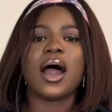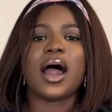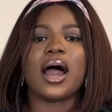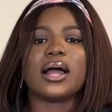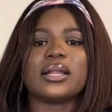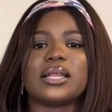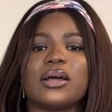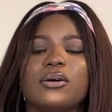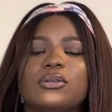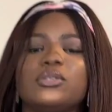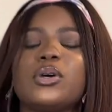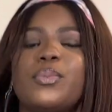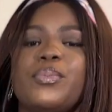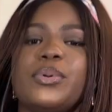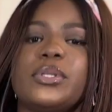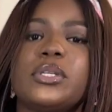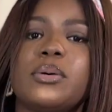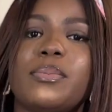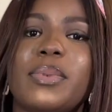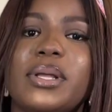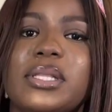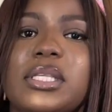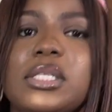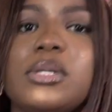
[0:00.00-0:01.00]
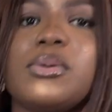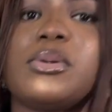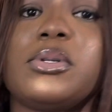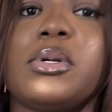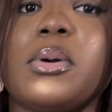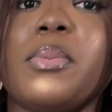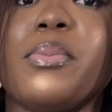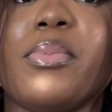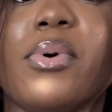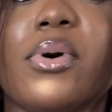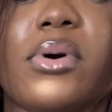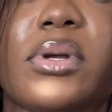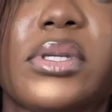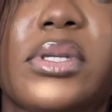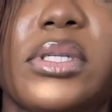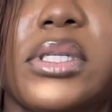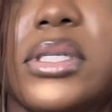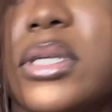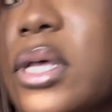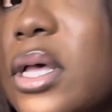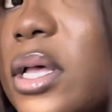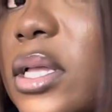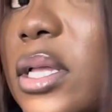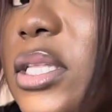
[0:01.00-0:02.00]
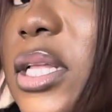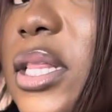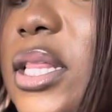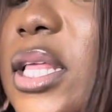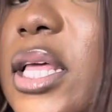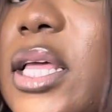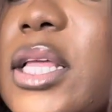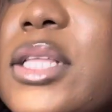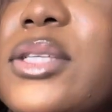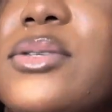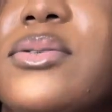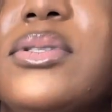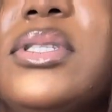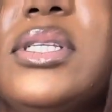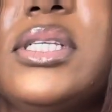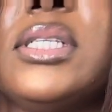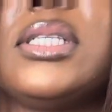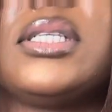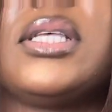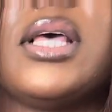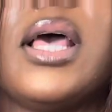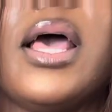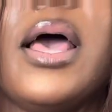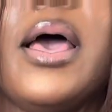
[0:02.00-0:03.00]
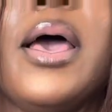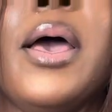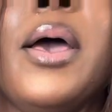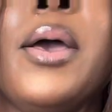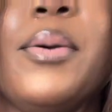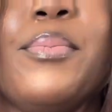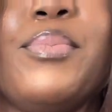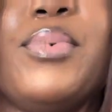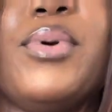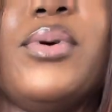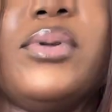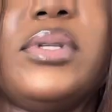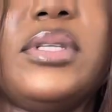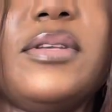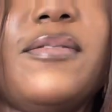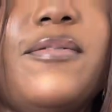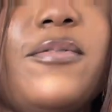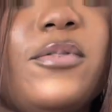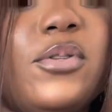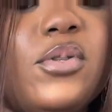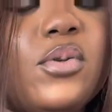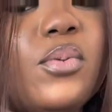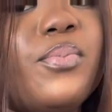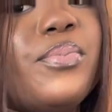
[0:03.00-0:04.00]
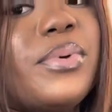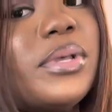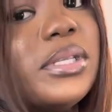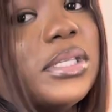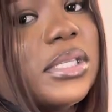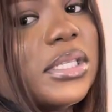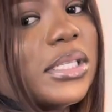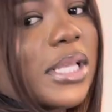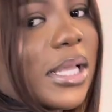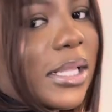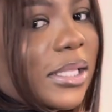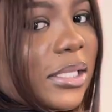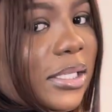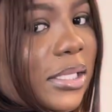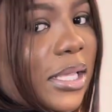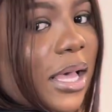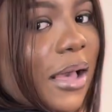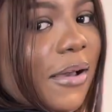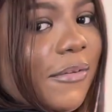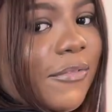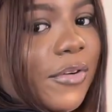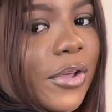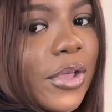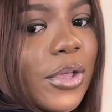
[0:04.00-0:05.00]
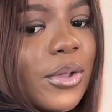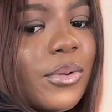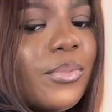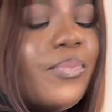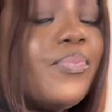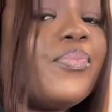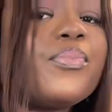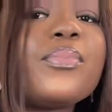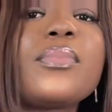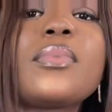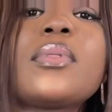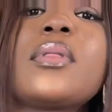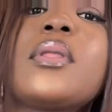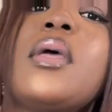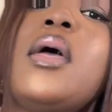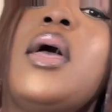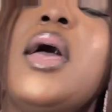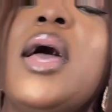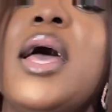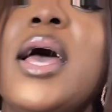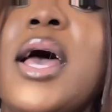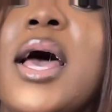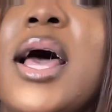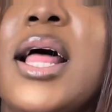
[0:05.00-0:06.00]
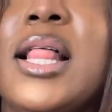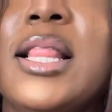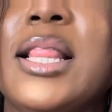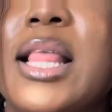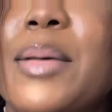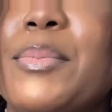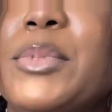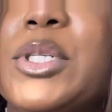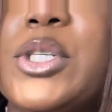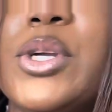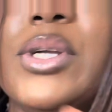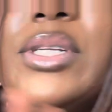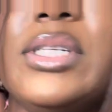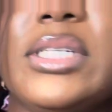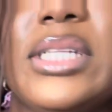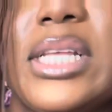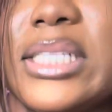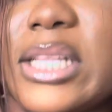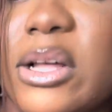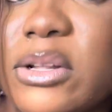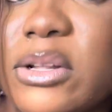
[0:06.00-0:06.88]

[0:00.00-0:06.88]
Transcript: And I'll drop it on my description box, the link to this beautiful two-piece set for you. Let me show you the next